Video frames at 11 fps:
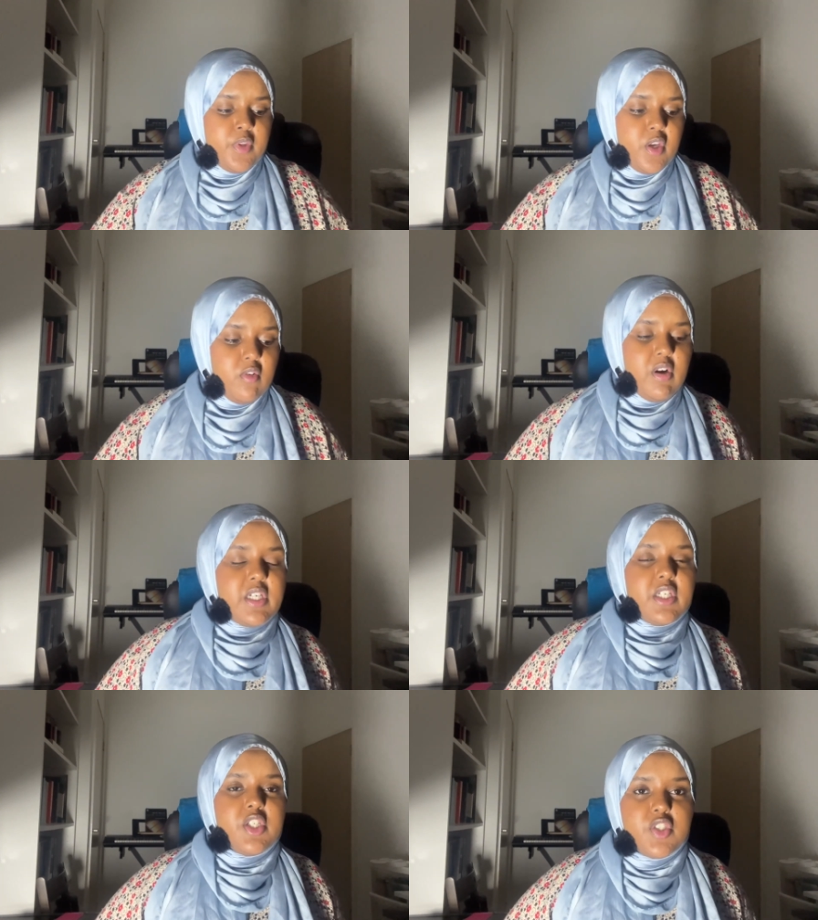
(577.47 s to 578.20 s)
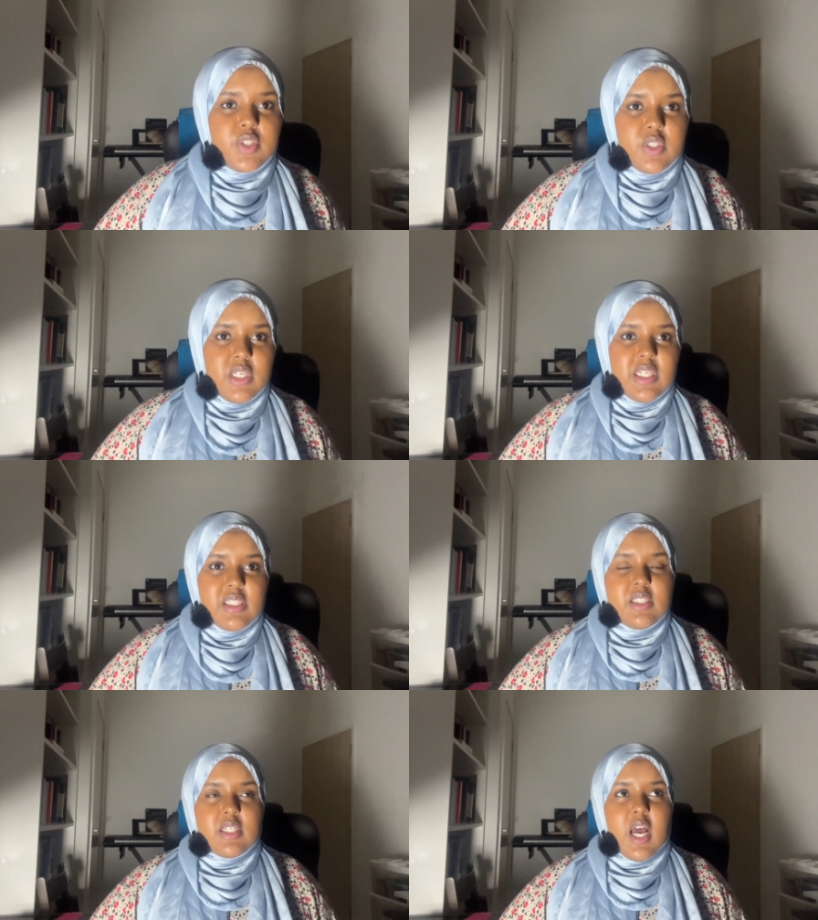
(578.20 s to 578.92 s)
recognition
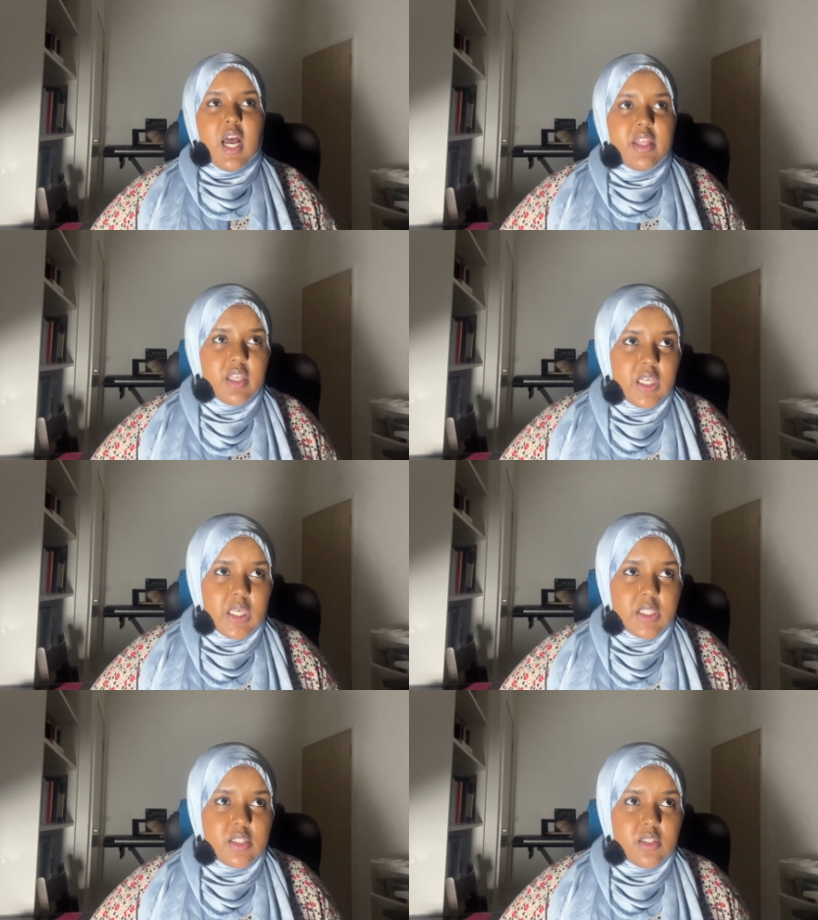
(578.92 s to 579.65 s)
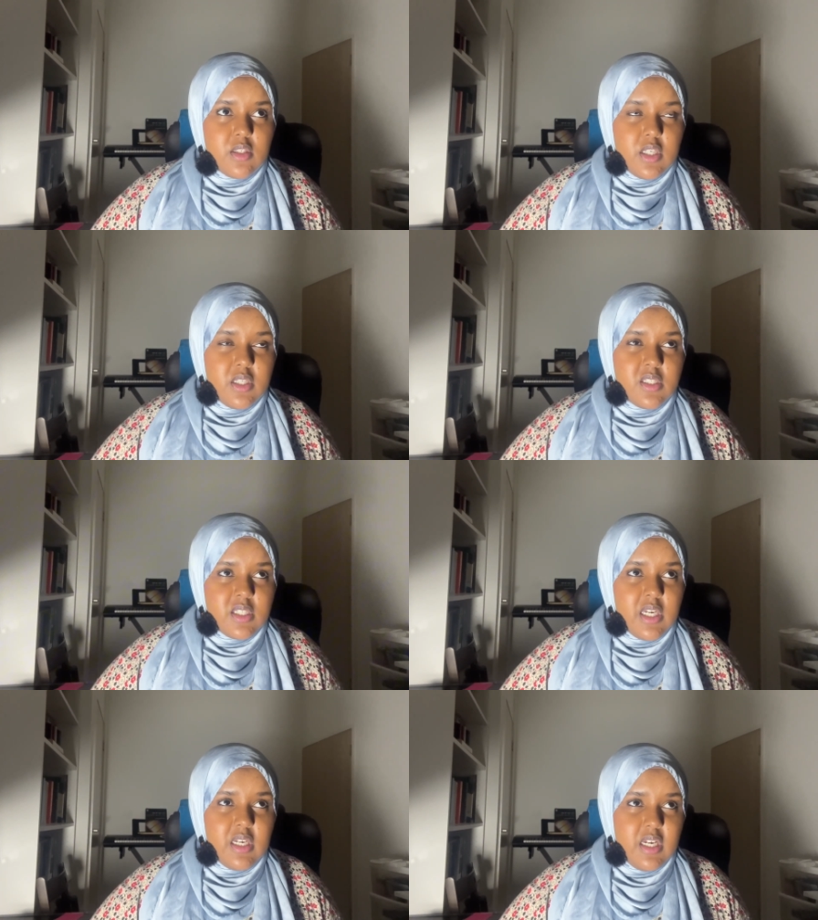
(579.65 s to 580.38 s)
is, I think it's, in this
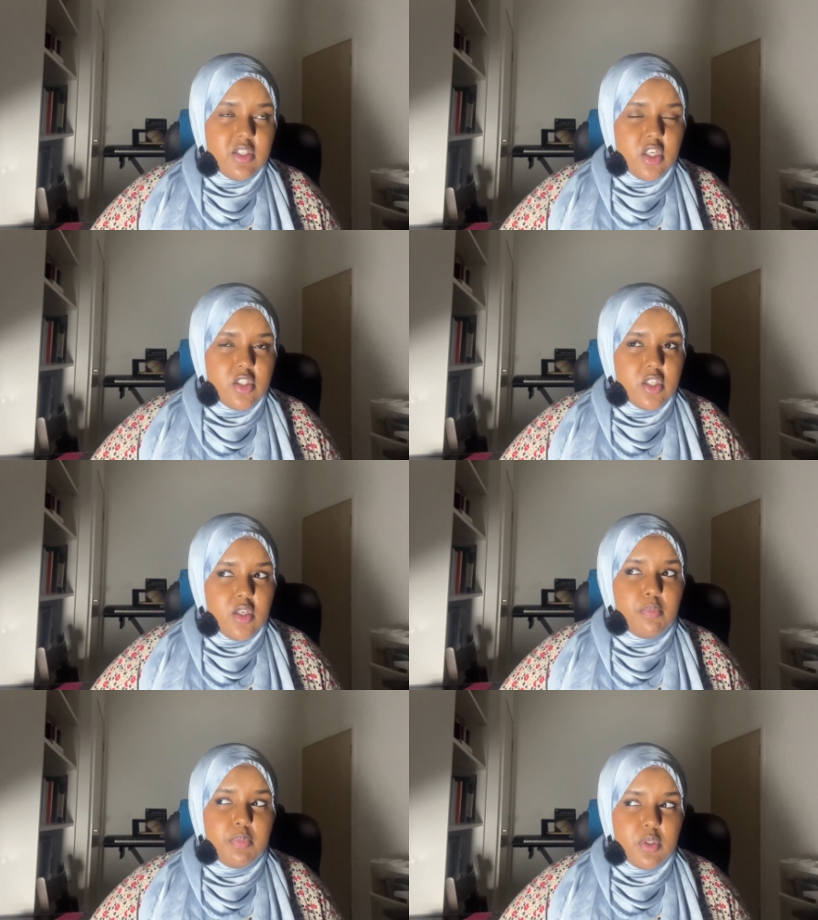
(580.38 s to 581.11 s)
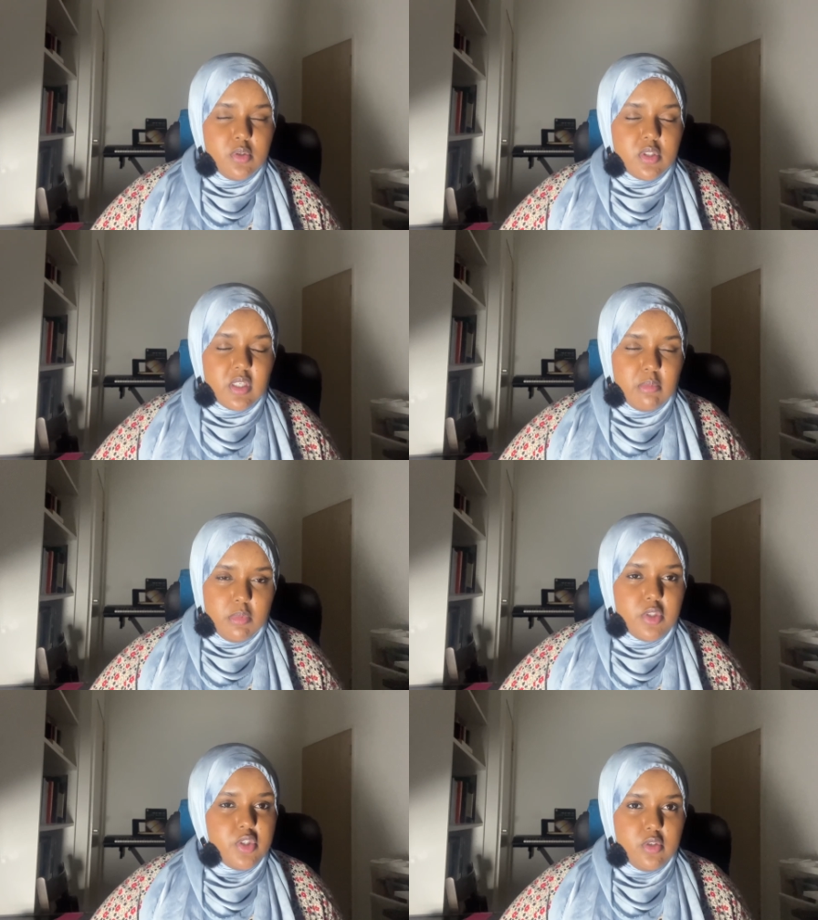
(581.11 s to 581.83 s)
day and age, it's an abused and
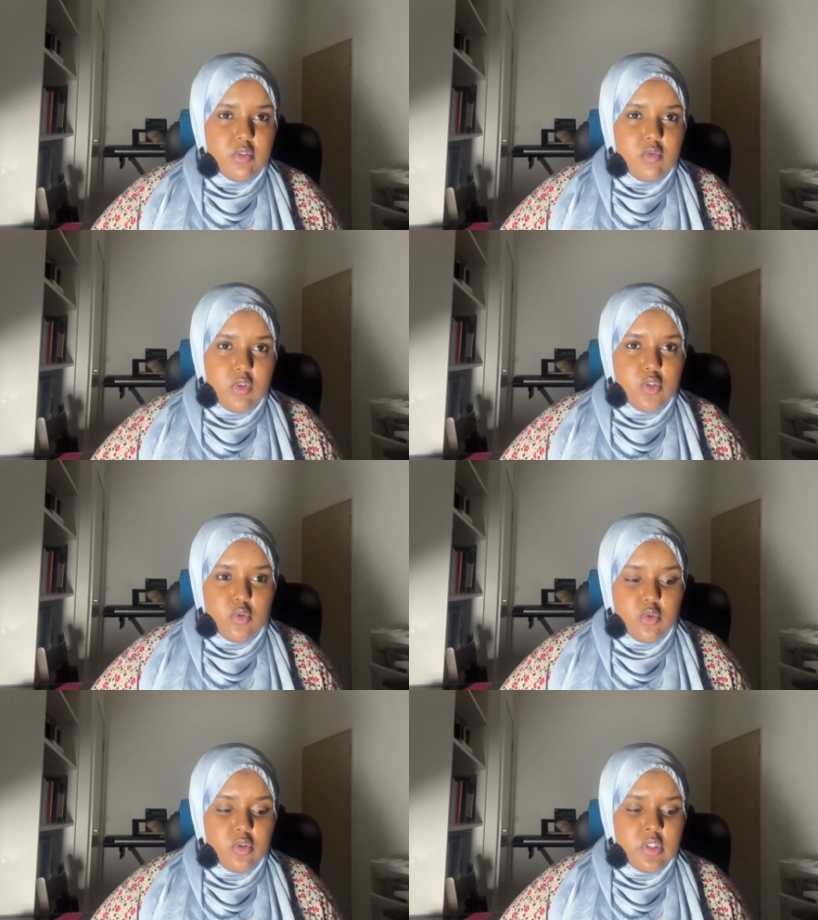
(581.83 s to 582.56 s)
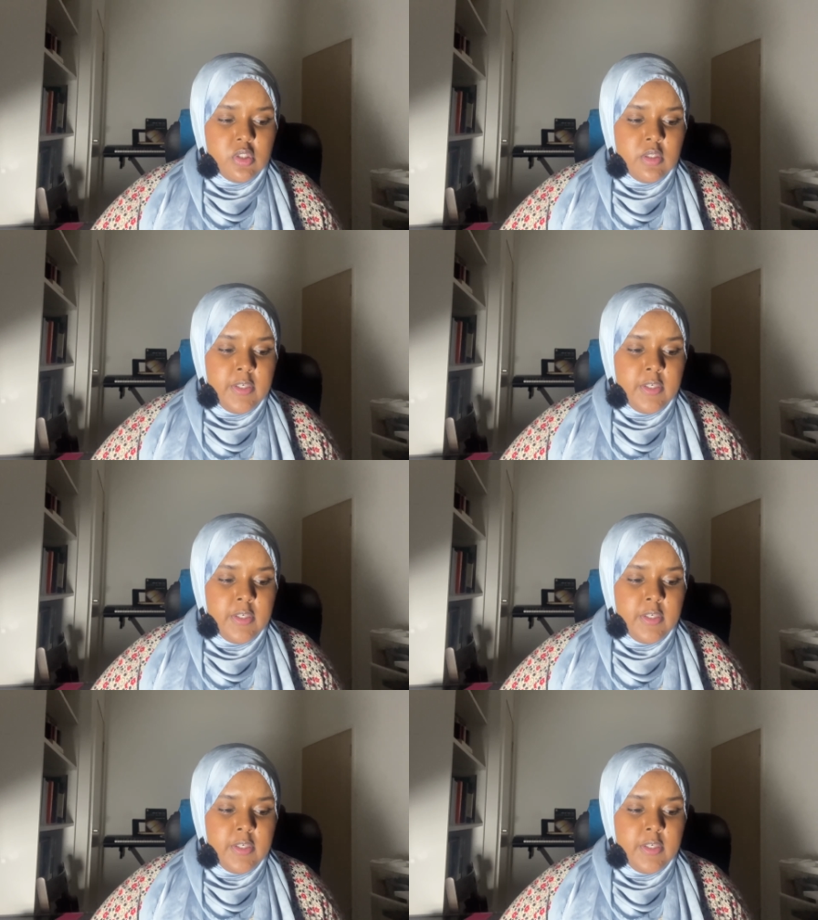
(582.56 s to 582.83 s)
misused resource.